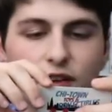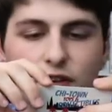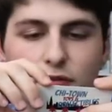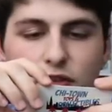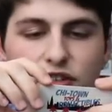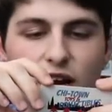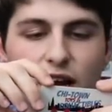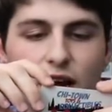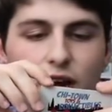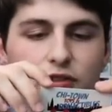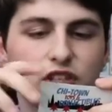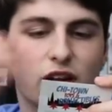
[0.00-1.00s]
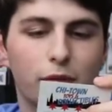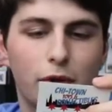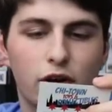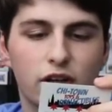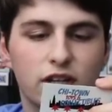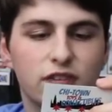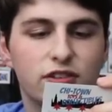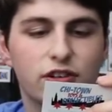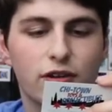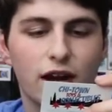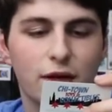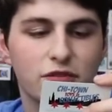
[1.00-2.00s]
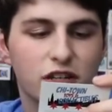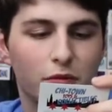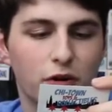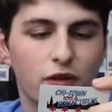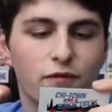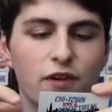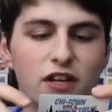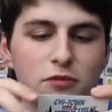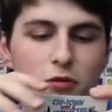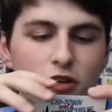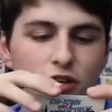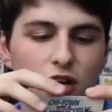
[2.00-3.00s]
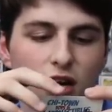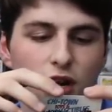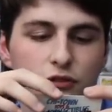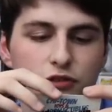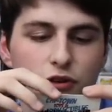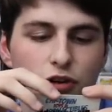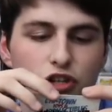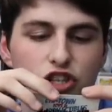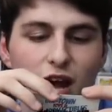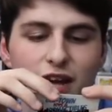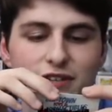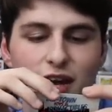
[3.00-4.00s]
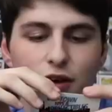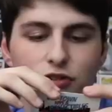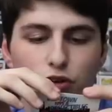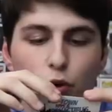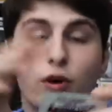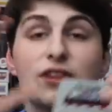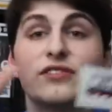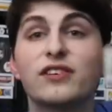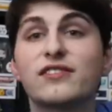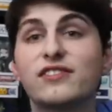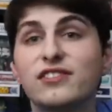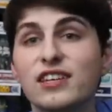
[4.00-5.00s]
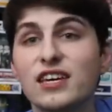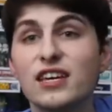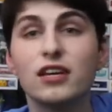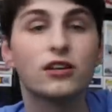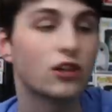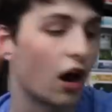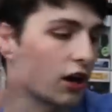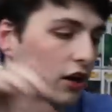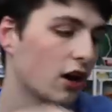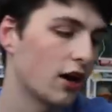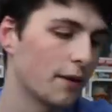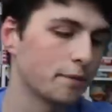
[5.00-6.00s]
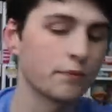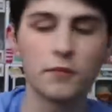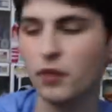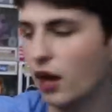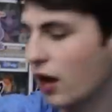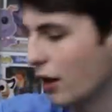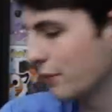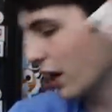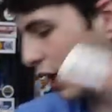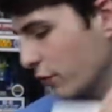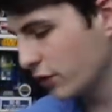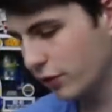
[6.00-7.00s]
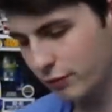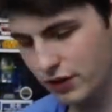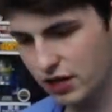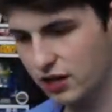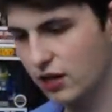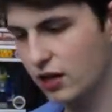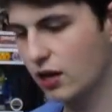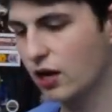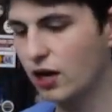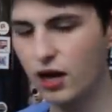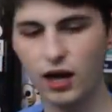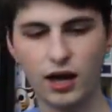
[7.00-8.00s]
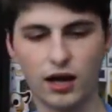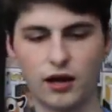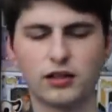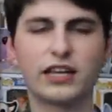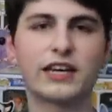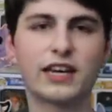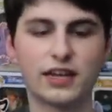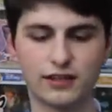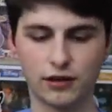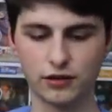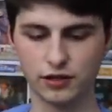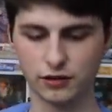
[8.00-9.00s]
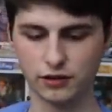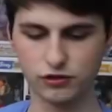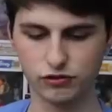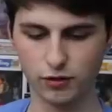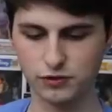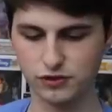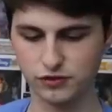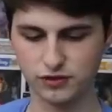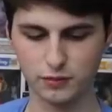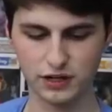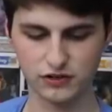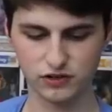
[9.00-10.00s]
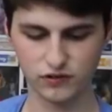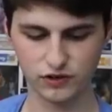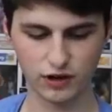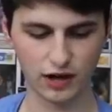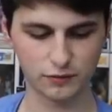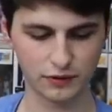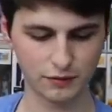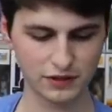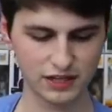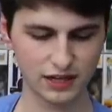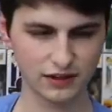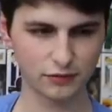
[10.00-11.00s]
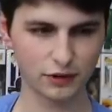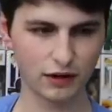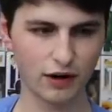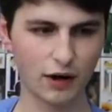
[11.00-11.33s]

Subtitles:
If you guys want to check it out, check them out on Instagram. Check them out on Facebook. You can also go to chitowntoysc.com. But I will be linking it down in the description so it's a bit easier for you guys. But let me take this one out.